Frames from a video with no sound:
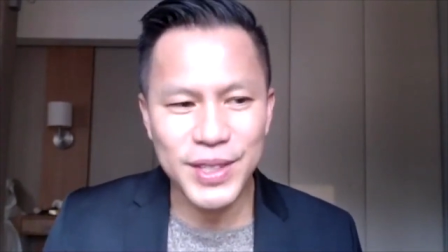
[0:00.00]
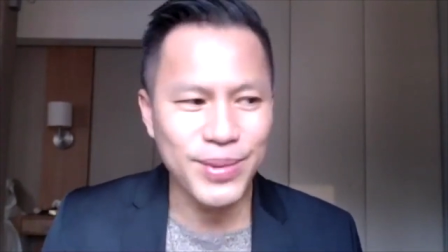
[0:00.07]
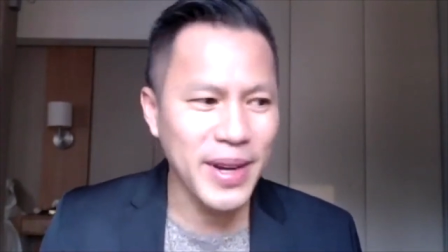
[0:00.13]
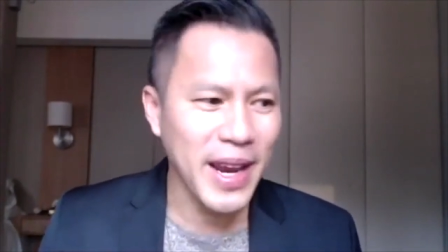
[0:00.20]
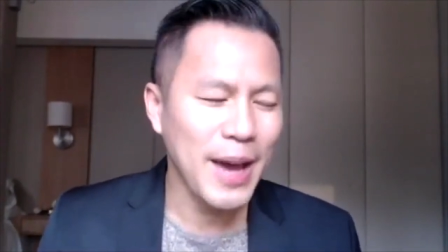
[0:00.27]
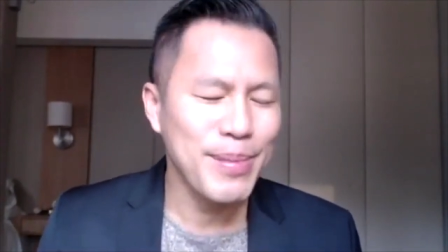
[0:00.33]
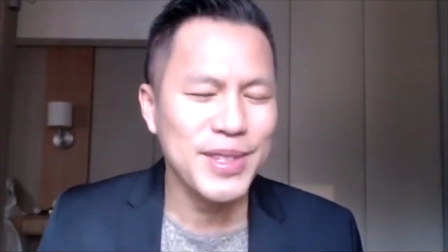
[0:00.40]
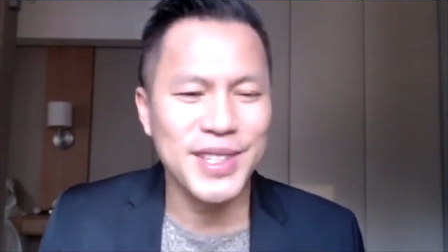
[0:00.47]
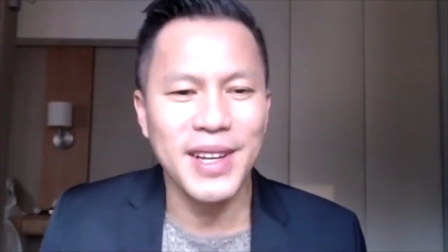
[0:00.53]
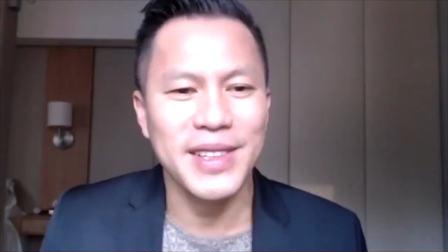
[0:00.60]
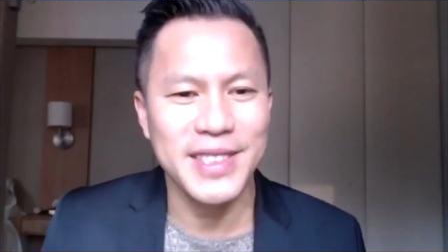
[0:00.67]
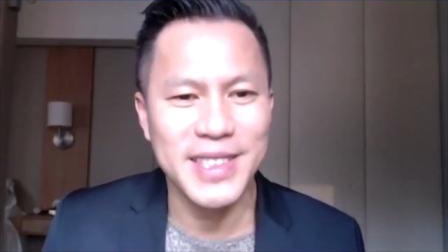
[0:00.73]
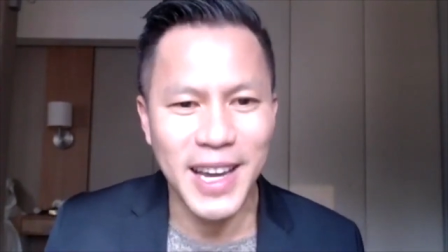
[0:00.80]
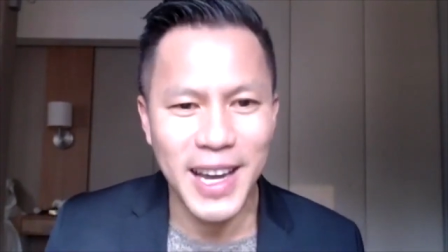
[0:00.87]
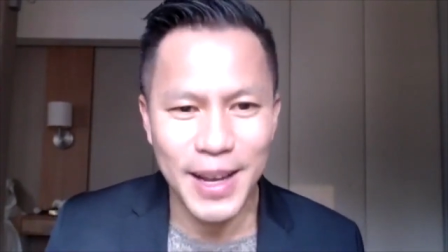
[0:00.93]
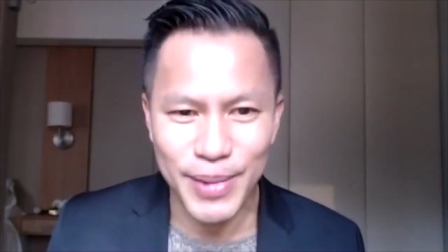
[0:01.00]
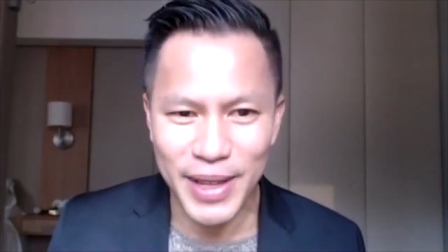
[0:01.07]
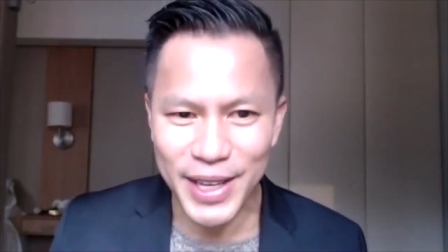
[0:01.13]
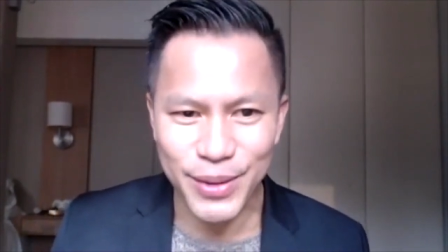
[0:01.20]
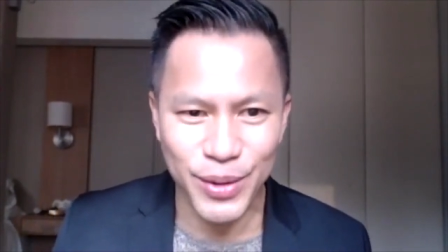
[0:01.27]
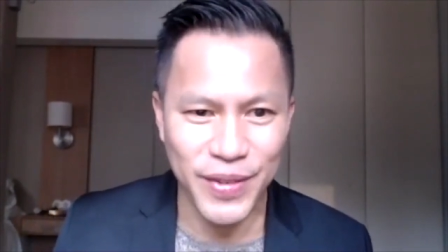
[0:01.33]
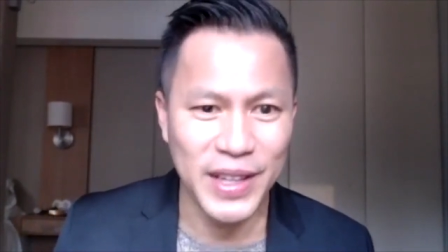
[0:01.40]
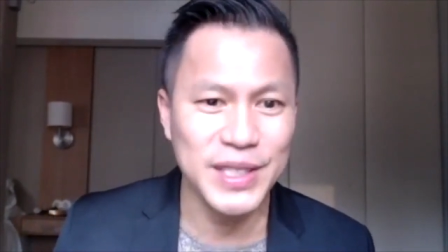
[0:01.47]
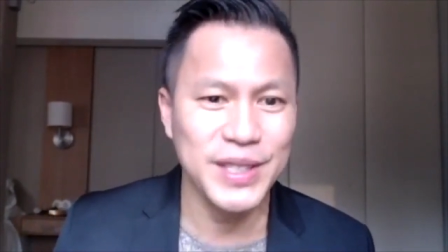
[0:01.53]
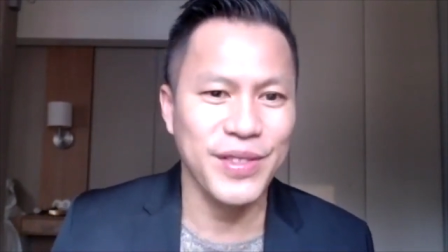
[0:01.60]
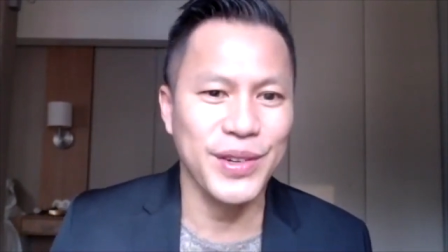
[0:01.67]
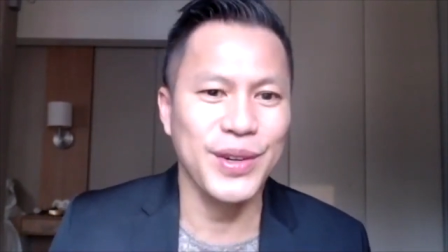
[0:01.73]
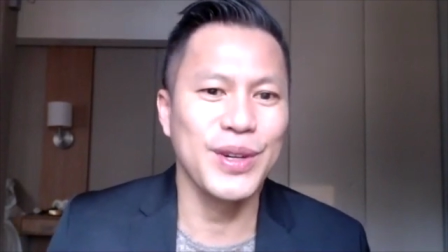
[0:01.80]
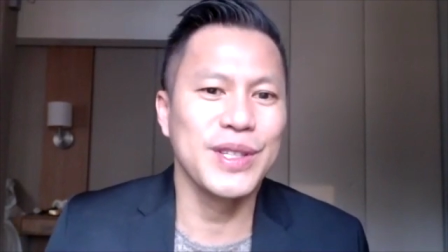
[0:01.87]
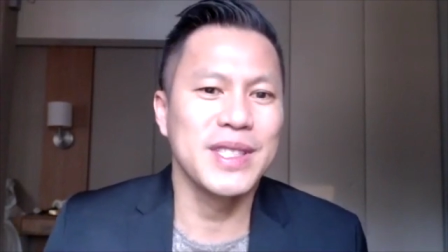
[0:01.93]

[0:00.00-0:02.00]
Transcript: what happens all the time, like in Revenge of the Nerds,